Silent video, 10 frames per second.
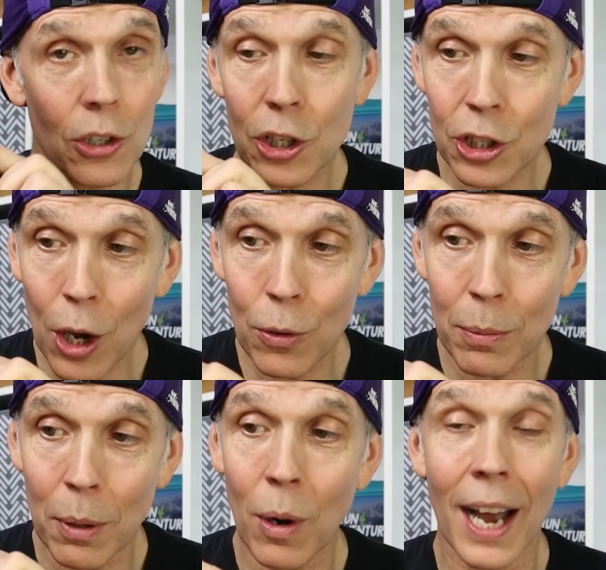can stow
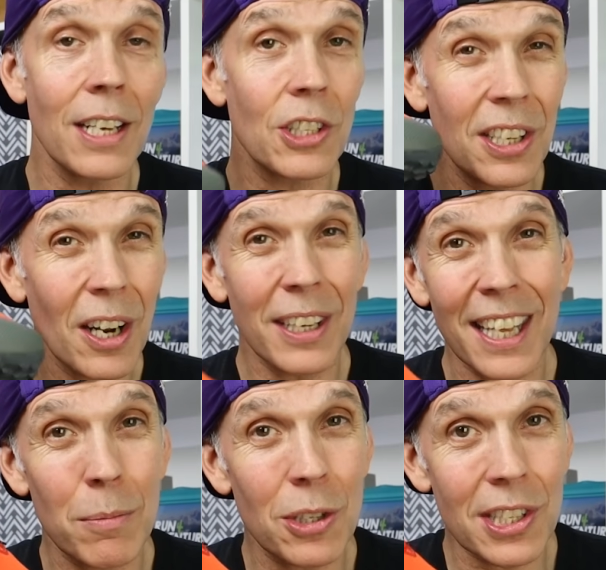them away so you don't
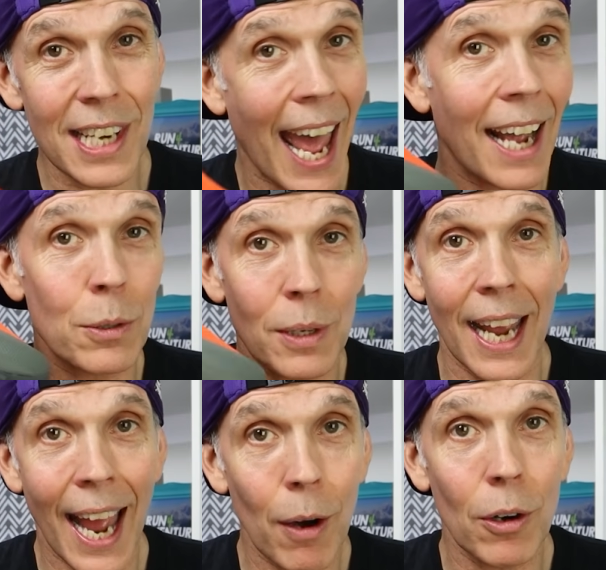get them snagged when
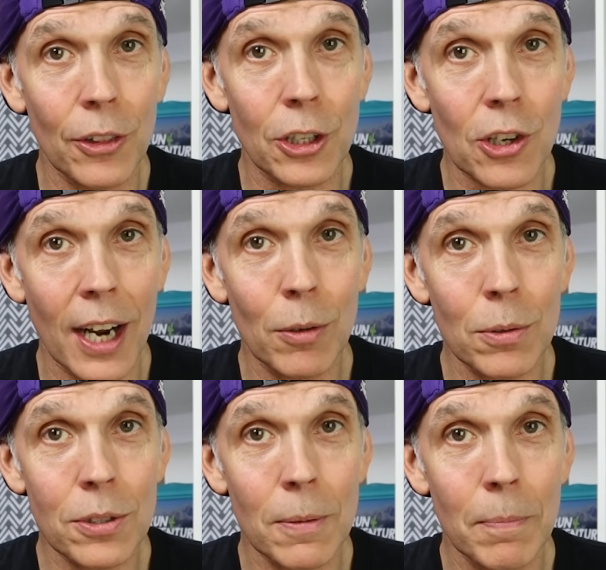you're out on the trails.